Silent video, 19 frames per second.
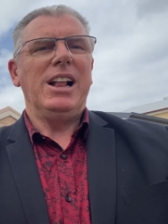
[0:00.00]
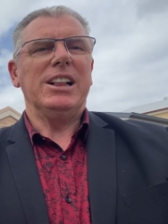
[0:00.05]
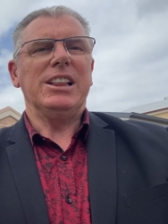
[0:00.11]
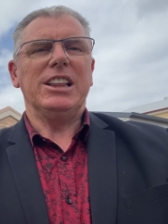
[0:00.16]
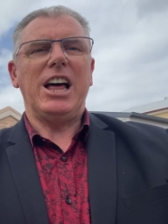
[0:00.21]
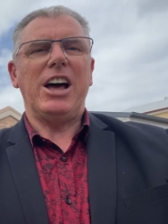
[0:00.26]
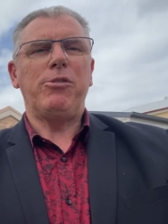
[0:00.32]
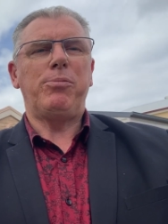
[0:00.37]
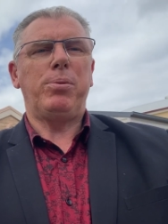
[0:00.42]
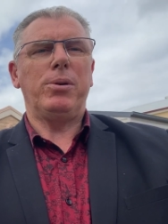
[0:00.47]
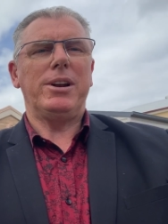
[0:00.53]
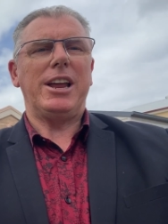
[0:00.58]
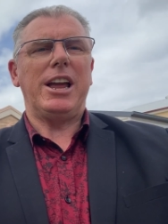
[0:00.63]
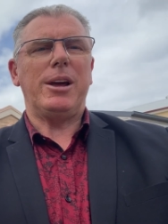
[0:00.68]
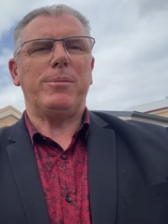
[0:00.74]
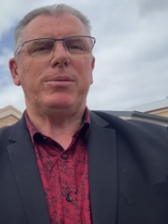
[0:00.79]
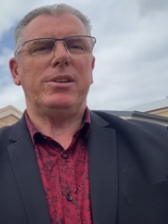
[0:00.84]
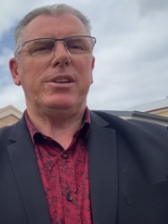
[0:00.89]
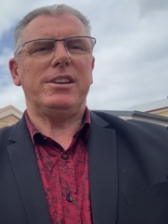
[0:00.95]
Love putting
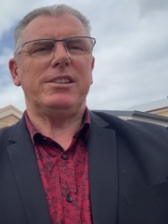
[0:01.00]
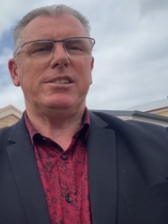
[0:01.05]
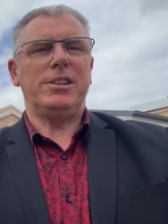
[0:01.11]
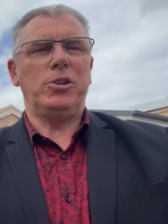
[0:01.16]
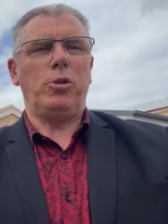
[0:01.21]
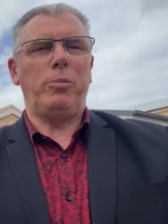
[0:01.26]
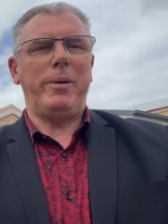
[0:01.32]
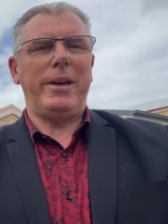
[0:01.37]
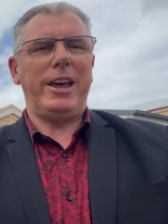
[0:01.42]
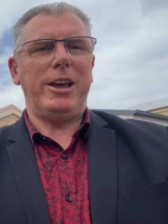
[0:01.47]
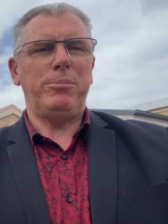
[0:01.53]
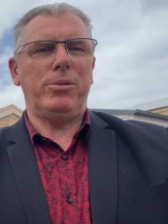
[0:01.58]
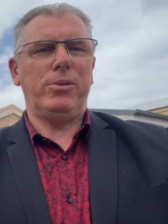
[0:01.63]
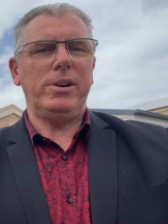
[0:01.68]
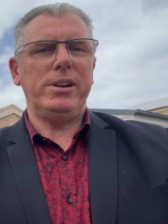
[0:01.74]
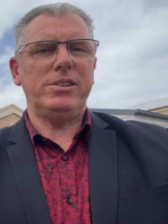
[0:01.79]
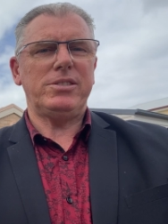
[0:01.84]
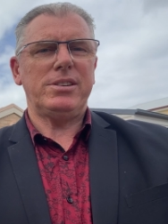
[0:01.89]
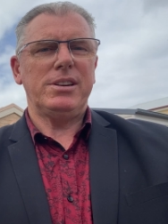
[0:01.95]
up these little bad
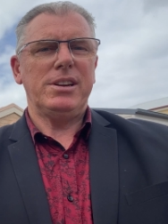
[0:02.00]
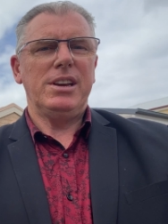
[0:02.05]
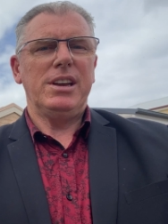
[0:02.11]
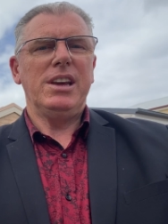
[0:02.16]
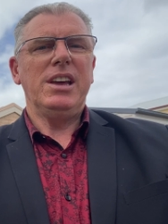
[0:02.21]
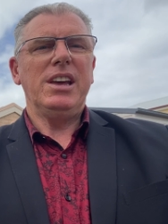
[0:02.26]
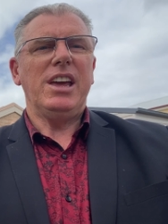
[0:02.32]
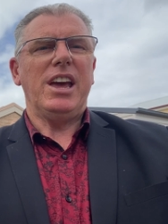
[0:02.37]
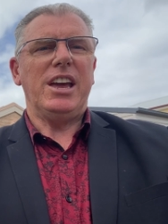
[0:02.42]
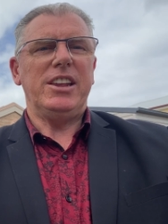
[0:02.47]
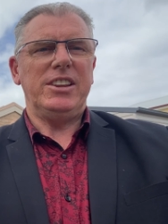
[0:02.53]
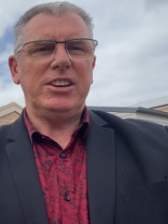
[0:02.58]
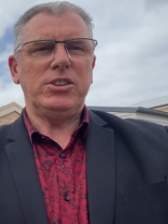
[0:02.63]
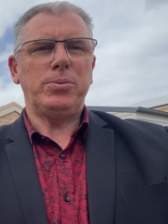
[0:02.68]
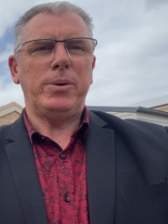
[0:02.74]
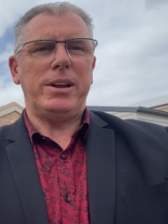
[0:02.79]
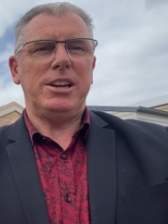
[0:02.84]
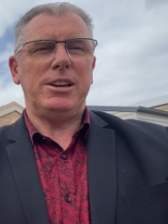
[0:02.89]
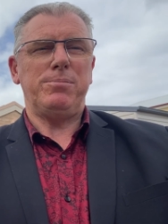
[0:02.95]
boys, and
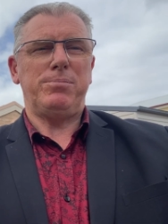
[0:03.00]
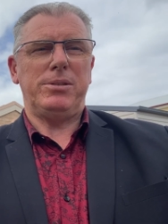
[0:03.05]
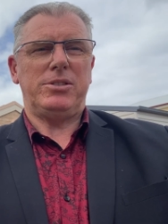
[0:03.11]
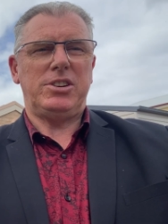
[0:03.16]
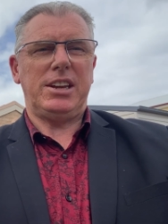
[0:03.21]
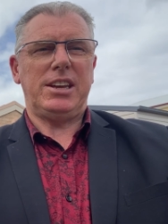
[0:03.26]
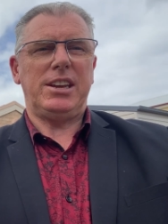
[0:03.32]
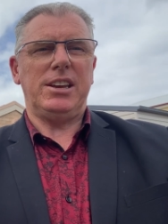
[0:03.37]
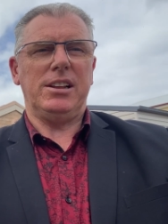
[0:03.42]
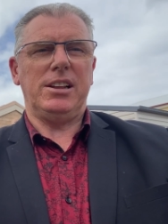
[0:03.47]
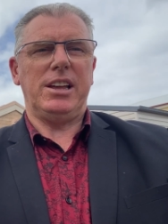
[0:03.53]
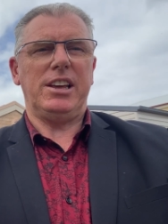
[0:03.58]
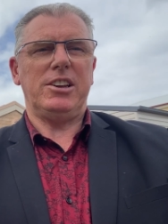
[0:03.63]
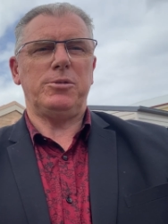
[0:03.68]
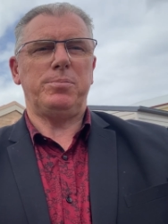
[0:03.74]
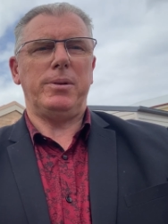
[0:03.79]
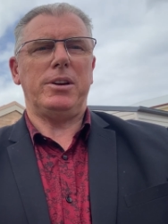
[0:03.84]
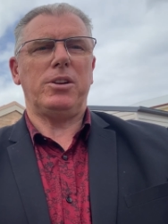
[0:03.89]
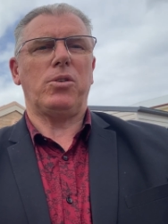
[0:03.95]
this one in particular
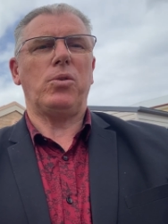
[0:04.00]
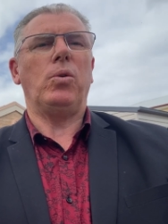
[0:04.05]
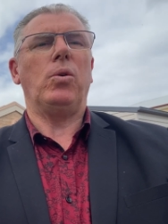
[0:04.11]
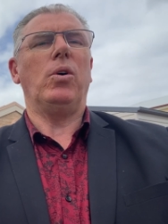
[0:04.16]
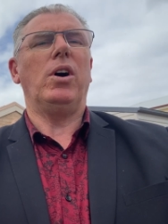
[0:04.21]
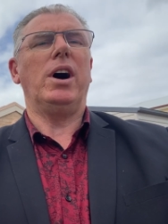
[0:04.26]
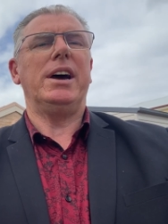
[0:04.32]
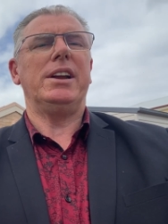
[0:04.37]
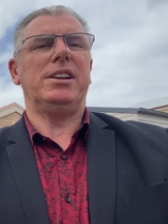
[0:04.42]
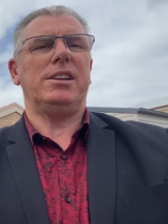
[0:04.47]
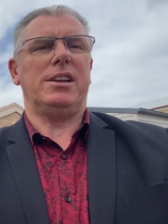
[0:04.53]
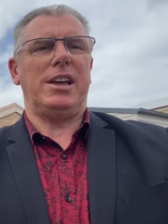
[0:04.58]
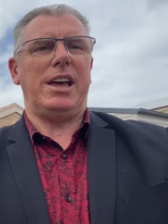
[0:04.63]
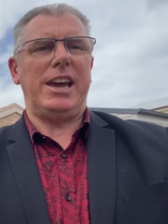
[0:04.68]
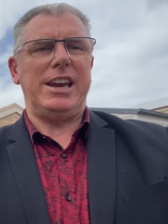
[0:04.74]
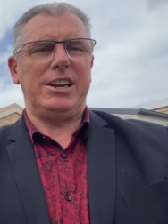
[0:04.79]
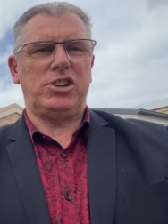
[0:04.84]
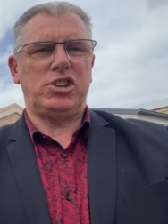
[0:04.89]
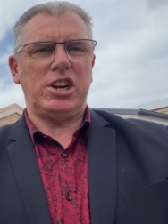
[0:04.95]
has been quite
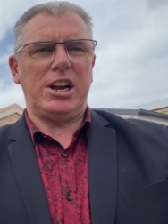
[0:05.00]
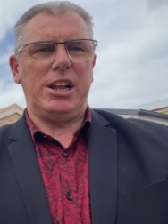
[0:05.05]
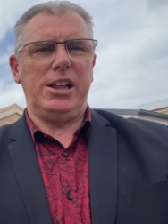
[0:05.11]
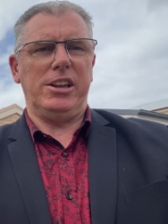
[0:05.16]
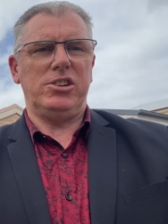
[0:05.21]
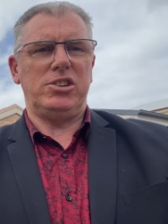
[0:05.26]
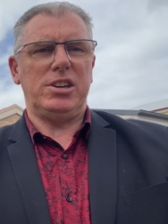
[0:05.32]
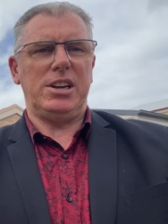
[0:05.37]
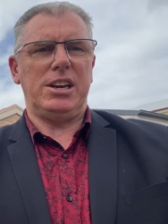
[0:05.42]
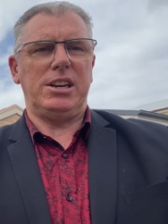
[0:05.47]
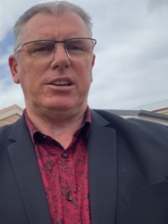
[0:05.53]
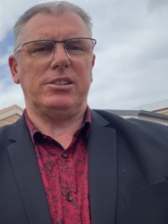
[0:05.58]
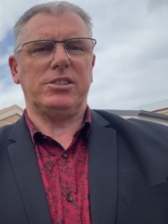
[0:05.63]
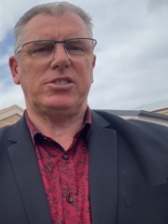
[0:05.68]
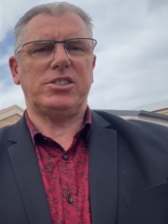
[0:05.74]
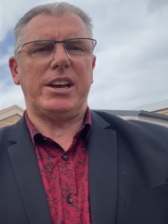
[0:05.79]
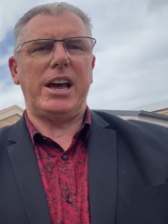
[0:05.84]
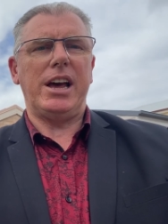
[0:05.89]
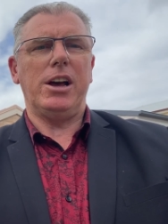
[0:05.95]
a, challenging
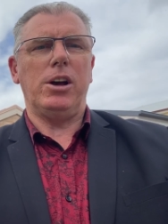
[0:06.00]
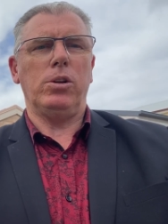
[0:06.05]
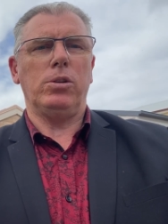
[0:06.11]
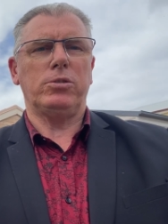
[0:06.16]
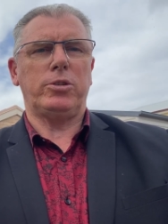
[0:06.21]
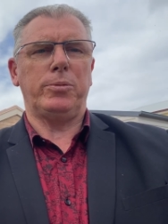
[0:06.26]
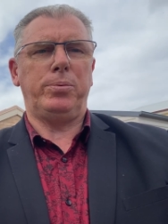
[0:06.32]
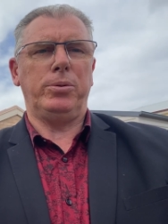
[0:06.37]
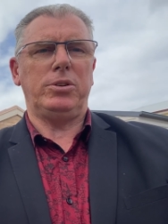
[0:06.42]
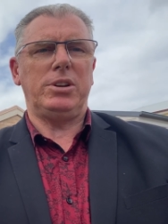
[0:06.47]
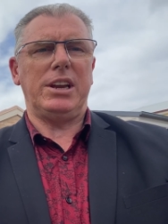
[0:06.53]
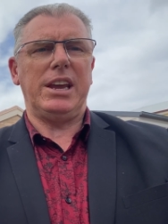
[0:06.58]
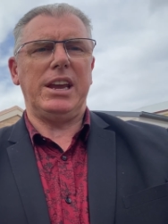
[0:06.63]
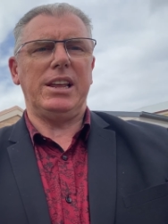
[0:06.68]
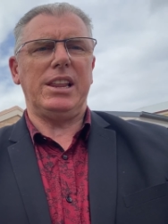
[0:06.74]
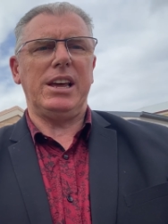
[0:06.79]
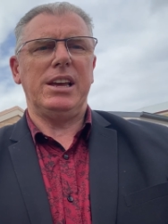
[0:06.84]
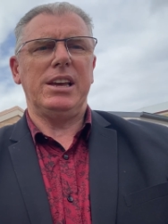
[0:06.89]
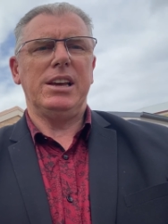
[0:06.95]
sale to put
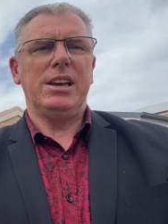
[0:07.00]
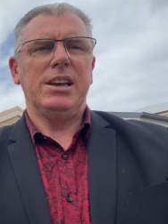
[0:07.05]
together.